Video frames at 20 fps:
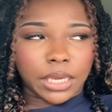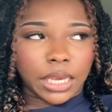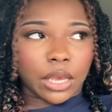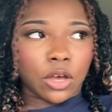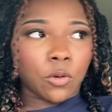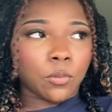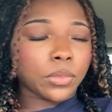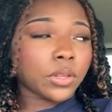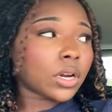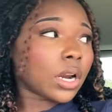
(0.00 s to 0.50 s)
I
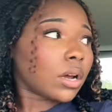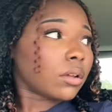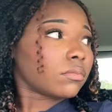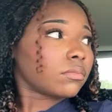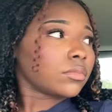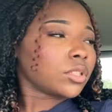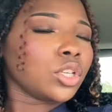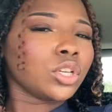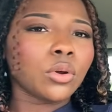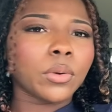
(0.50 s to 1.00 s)
hope they're not.
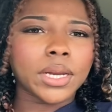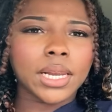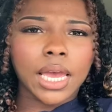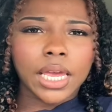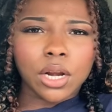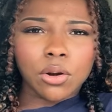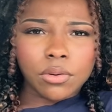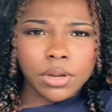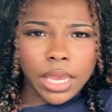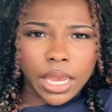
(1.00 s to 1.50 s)
You know what? I
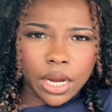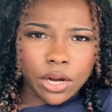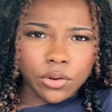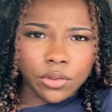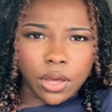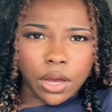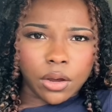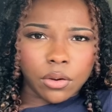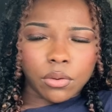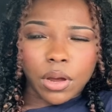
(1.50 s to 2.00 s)
don't care
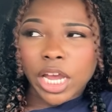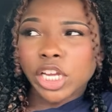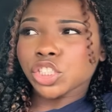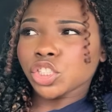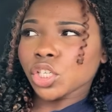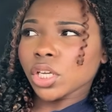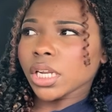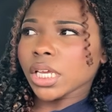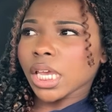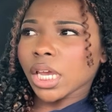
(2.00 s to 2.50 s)
though. I
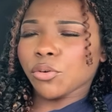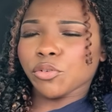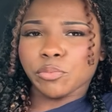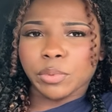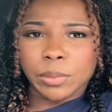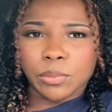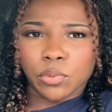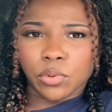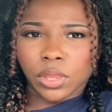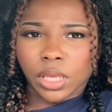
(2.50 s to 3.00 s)
shouldn't care what
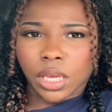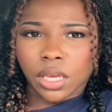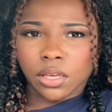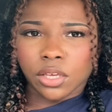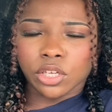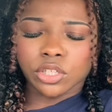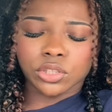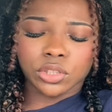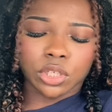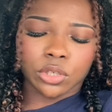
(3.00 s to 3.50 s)
people
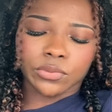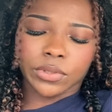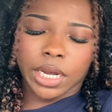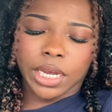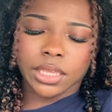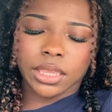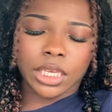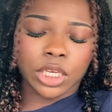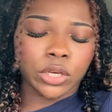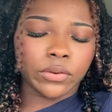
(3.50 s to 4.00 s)
think. You're so
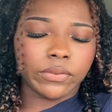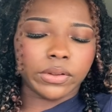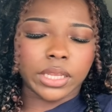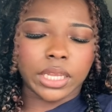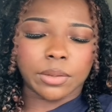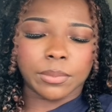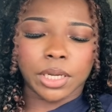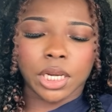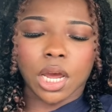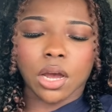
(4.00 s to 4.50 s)
right. Thank you for
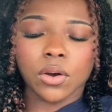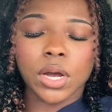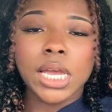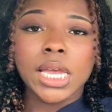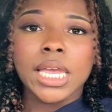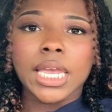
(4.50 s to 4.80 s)
letting me know.